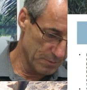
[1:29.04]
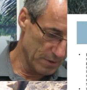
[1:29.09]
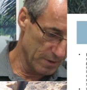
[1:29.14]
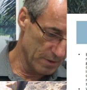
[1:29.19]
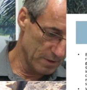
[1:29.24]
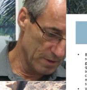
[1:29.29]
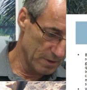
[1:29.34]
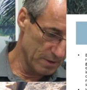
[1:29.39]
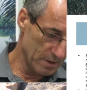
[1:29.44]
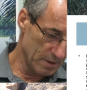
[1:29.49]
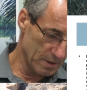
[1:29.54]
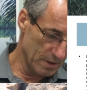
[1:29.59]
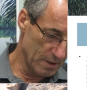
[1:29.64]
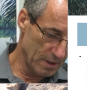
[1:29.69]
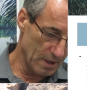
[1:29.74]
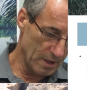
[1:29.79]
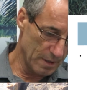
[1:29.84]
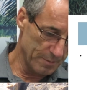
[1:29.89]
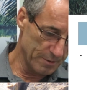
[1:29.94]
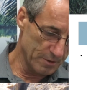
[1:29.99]
were the
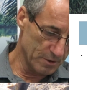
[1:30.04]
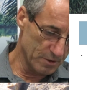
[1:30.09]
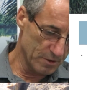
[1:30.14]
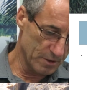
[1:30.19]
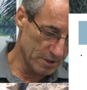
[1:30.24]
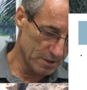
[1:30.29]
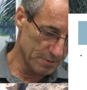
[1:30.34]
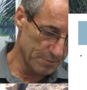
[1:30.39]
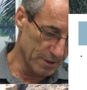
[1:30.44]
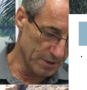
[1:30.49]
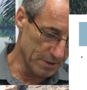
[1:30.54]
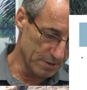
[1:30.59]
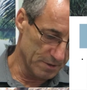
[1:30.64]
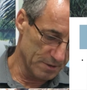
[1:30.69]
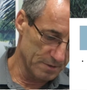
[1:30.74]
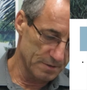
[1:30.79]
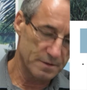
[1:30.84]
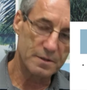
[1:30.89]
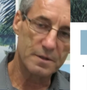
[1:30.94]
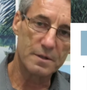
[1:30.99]
carbon
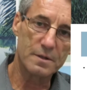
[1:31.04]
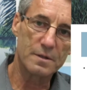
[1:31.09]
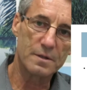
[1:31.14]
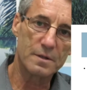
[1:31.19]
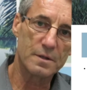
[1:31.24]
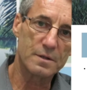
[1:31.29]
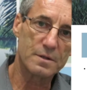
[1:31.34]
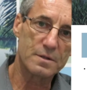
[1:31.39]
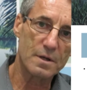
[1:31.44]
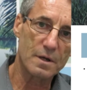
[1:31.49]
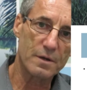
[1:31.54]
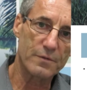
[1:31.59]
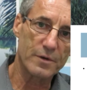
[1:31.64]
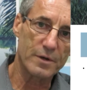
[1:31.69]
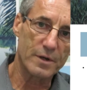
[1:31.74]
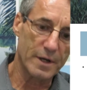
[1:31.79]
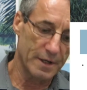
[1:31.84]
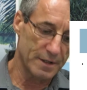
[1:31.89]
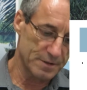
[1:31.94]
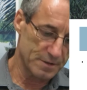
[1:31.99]
transmitters in the
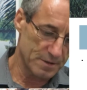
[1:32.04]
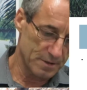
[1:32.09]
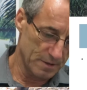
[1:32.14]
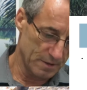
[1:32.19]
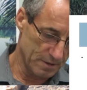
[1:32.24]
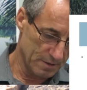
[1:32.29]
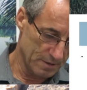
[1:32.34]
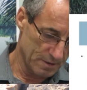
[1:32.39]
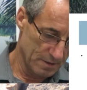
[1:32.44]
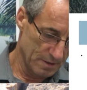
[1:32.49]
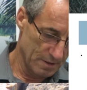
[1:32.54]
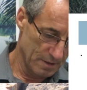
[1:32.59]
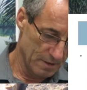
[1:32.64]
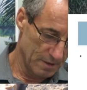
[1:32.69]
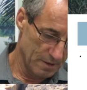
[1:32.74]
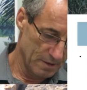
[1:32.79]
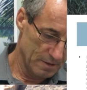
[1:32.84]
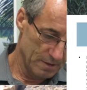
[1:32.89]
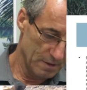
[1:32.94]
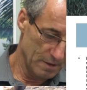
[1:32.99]
telephone handsets
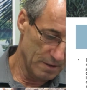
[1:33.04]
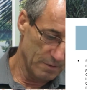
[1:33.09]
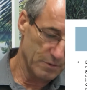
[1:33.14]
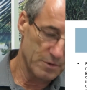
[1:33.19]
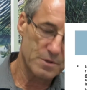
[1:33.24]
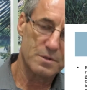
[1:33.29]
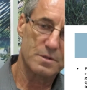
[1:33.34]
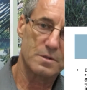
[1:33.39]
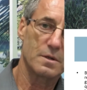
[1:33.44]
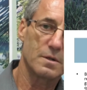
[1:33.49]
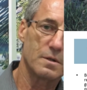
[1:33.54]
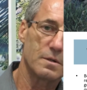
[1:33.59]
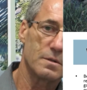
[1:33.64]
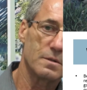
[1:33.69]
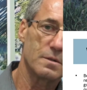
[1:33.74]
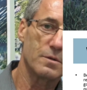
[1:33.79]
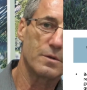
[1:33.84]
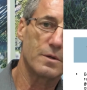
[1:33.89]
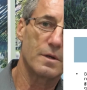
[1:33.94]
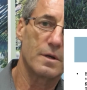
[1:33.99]
that he was
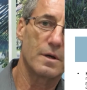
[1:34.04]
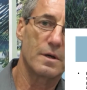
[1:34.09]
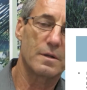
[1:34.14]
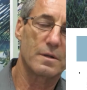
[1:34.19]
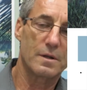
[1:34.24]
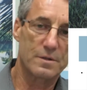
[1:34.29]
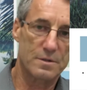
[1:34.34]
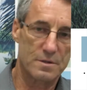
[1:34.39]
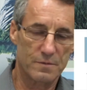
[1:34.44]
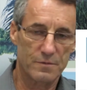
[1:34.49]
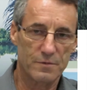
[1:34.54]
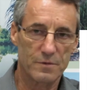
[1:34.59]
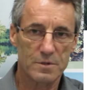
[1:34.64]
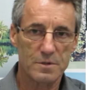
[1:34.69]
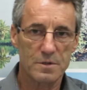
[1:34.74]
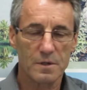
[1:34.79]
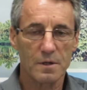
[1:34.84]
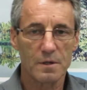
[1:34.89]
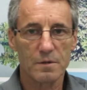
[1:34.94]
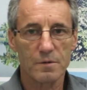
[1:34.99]
looking at. That's the
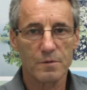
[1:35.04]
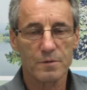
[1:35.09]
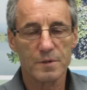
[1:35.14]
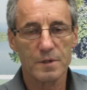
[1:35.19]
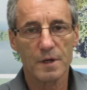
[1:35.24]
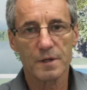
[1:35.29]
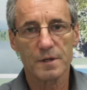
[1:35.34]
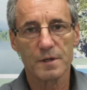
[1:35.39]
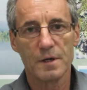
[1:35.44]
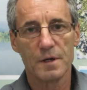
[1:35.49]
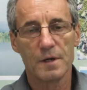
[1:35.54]
first thing he looked at.